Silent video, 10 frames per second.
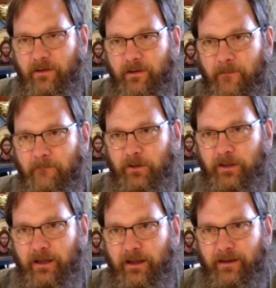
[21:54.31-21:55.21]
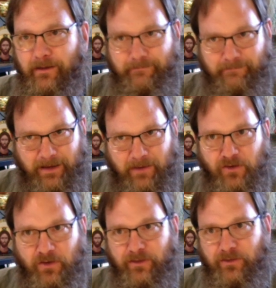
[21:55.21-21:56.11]
Hopefully gives
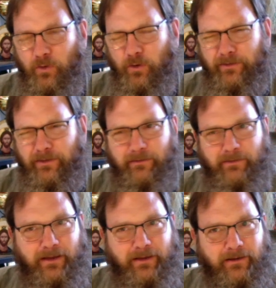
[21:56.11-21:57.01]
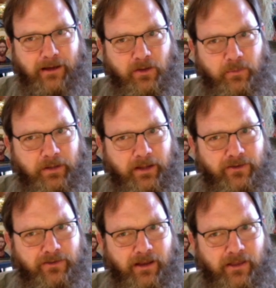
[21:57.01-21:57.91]
you a source of
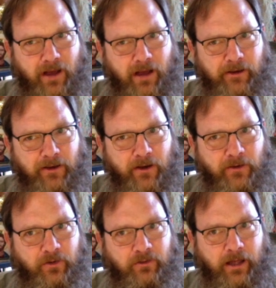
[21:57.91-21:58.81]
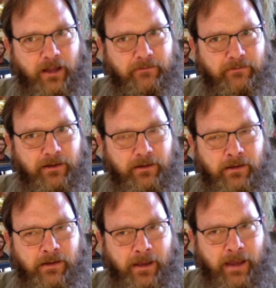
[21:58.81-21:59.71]
contemplation and thought regarding your own life
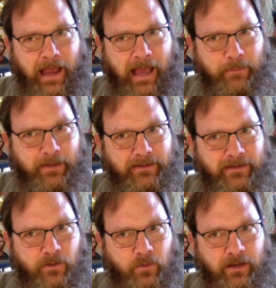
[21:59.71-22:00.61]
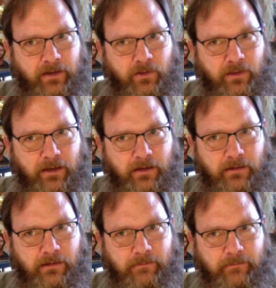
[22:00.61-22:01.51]
and habits and the way you think
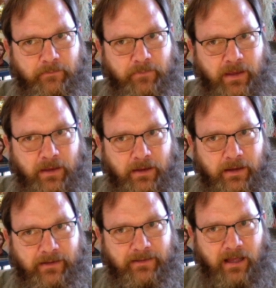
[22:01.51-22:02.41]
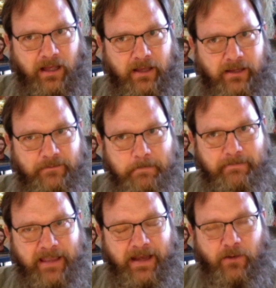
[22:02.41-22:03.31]
and decide.
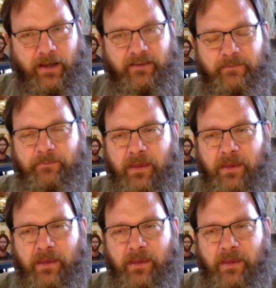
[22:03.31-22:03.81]
Anyways,